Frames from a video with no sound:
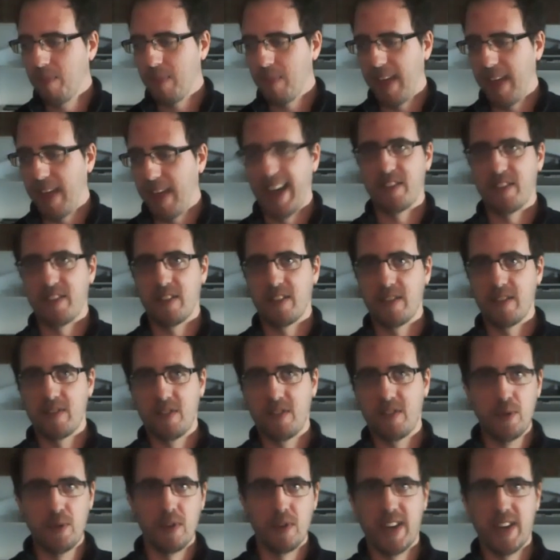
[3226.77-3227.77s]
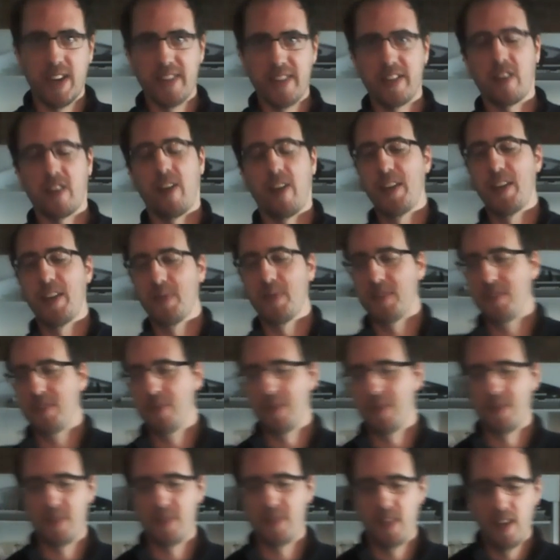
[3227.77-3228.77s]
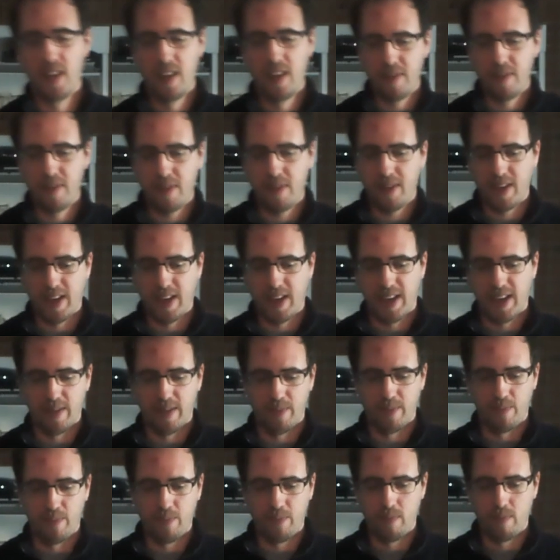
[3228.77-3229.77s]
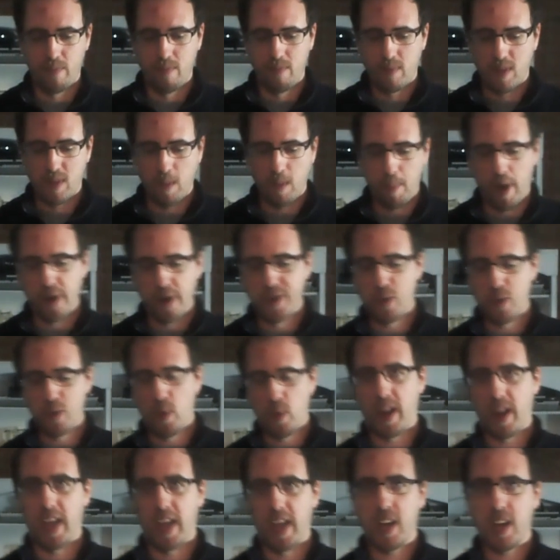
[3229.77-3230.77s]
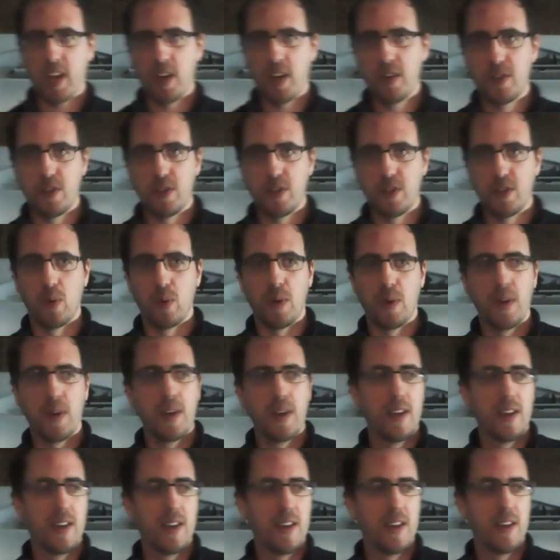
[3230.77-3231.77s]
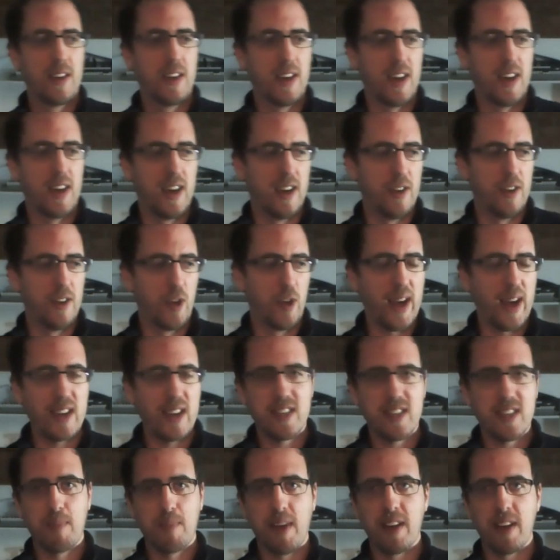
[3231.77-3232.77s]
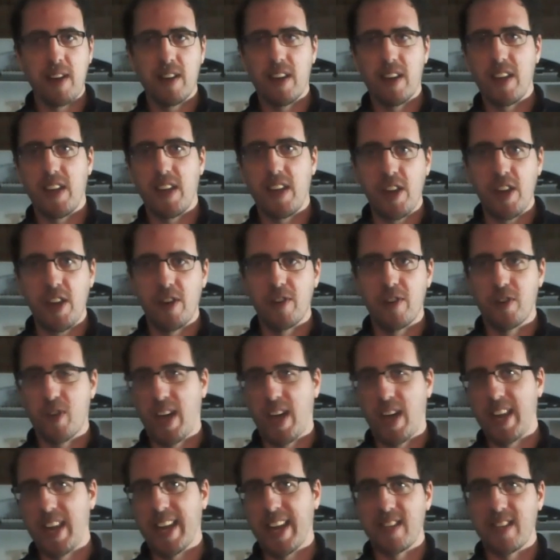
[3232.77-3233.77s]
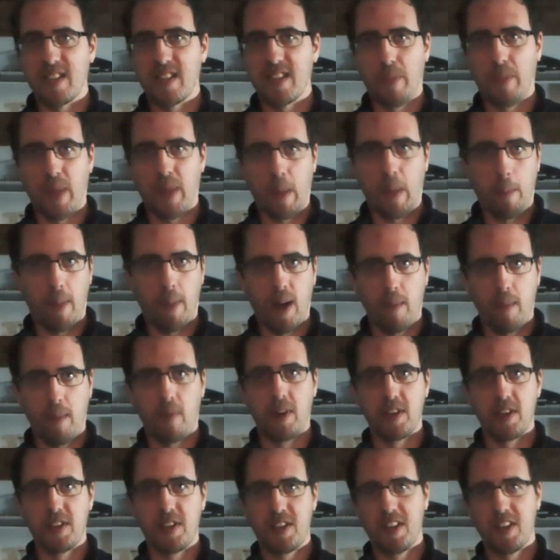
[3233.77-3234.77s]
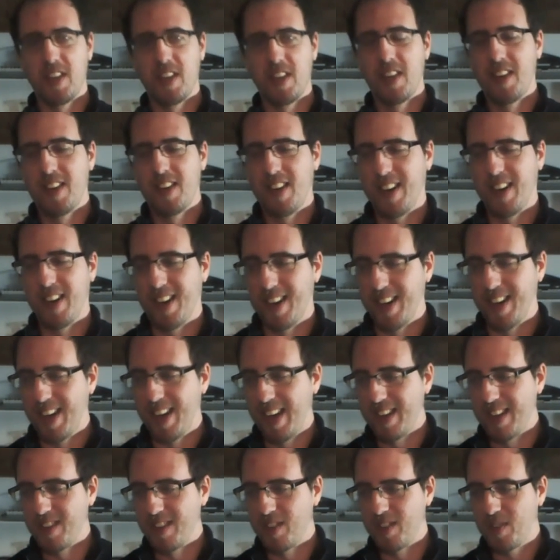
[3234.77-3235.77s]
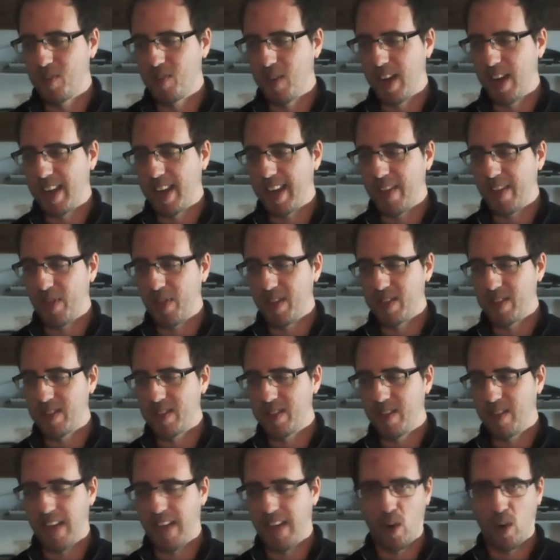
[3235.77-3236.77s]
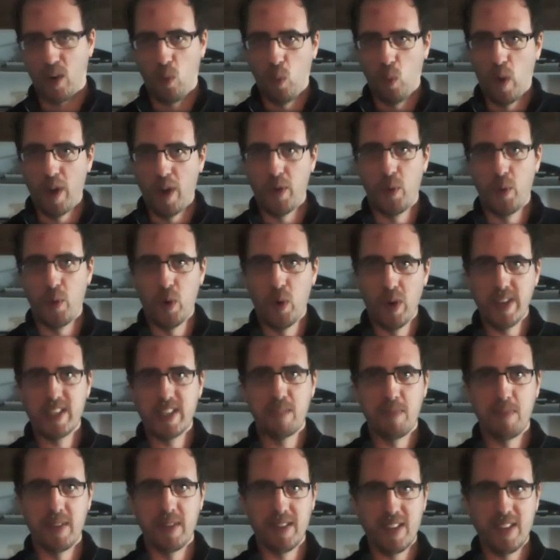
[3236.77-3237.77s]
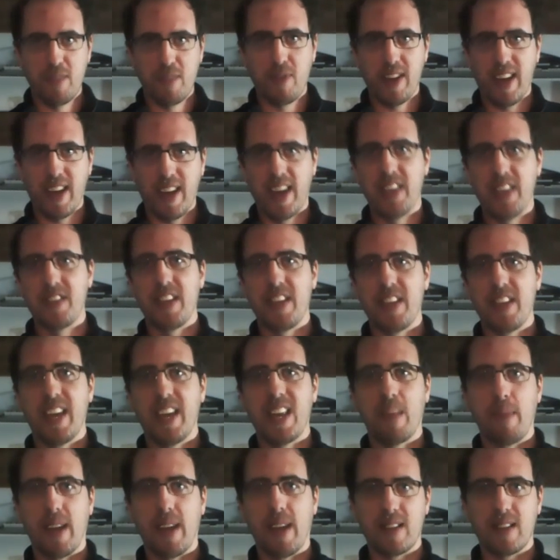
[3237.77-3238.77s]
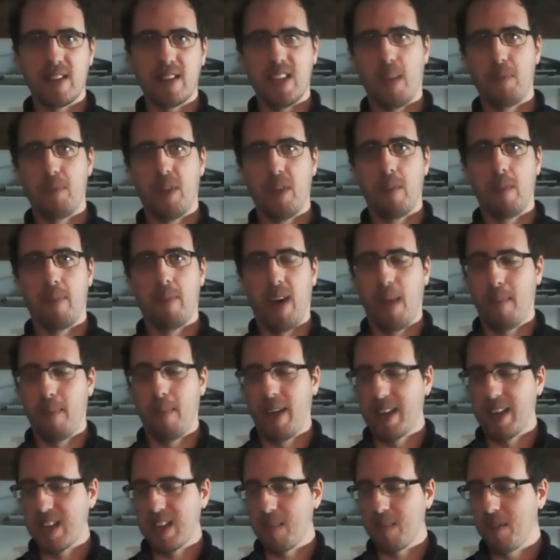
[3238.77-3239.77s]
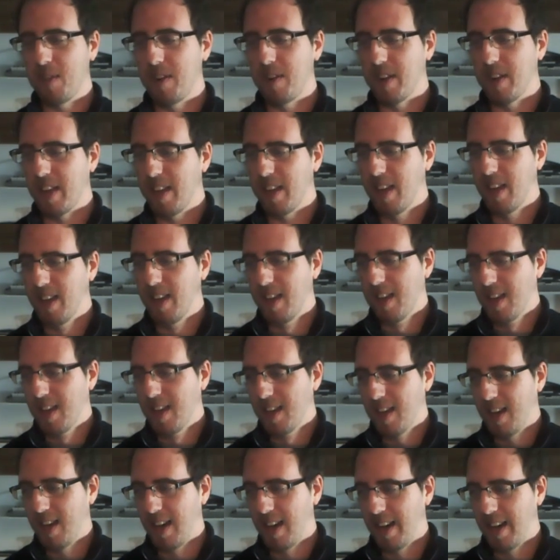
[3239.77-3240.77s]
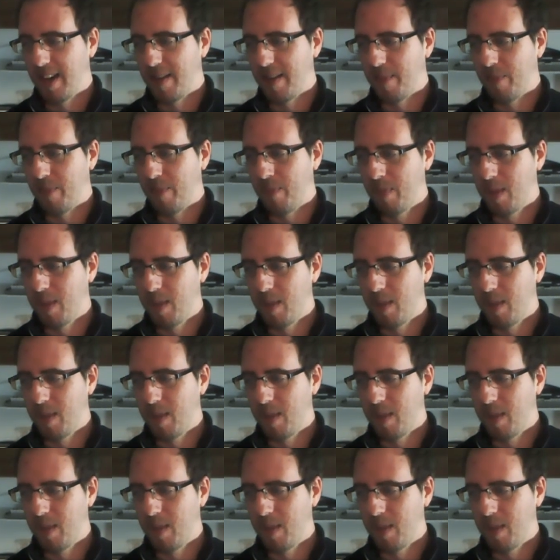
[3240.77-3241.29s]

as a student, as a graduate student, um, compared to what I could do, uh, you know, I could spend a year trying to get something published, uh, and try to get this like one really specific idea to be accepted by my community. Um,